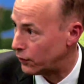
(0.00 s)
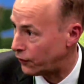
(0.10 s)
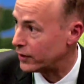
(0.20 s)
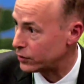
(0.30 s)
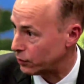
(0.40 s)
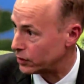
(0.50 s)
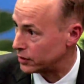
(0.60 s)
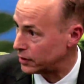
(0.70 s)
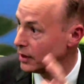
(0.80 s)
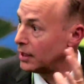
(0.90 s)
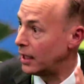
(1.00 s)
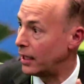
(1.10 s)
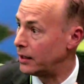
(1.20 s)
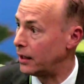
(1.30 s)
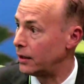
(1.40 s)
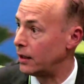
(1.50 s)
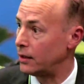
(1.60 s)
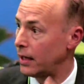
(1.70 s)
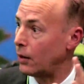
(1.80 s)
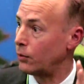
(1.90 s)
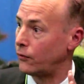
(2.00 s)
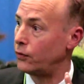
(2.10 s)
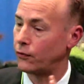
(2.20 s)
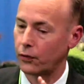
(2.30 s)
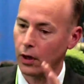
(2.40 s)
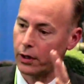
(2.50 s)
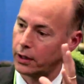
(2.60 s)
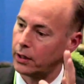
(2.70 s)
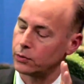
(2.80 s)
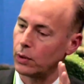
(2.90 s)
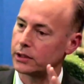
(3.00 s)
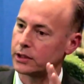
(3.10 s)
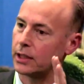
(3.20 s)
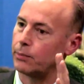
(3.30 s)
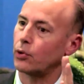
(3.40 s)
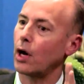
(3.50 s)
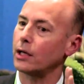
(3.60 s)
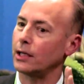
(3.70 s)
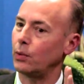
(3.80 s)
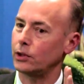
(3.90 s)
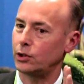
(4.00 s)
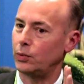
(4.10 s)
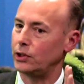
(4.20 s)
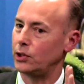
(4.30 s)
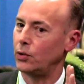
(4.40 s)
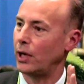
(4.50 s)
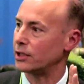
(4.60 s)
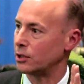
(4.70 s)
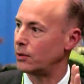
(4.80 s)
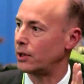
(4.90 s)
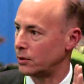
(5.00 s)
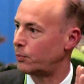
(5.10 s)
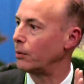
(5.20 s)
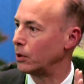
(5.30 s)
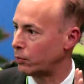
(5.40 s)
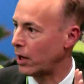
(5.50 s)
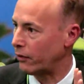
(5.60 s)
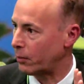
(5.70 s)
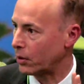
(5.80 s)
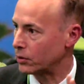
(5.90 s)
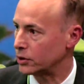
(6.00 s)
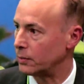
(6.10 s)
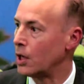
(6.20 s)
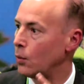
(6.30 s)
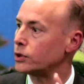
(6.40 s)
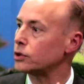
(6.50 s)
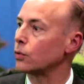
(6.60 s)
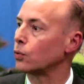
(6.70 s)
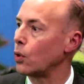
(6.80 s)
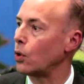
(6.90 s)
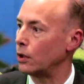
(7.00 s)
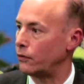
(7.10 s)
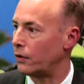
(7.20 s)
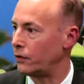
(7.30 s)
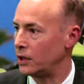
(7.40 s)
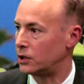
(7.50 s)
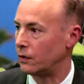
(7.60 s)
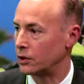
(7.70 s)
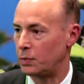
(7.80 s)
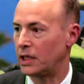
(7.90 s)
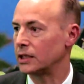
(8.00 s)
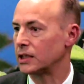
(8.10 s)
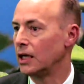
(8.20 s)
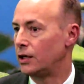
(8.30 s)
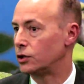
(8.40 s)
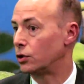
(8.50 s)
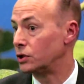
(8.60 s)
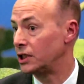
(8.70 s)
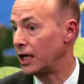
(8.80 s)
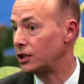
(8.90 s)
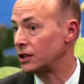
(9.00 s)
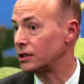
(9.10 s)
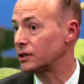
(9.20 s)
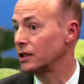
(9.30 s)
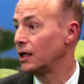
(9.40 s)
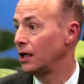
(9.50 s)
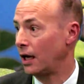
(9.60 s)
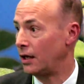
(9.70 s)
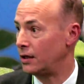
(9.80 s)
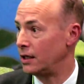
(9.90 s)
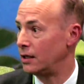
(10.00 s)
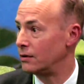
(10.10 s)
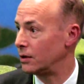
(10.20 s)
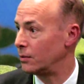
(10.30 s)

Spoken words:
defense originally, and then now with food fraud as well, to say broadly, what should we do as a public-private partnership? What's the role of each of us? Because the associations and the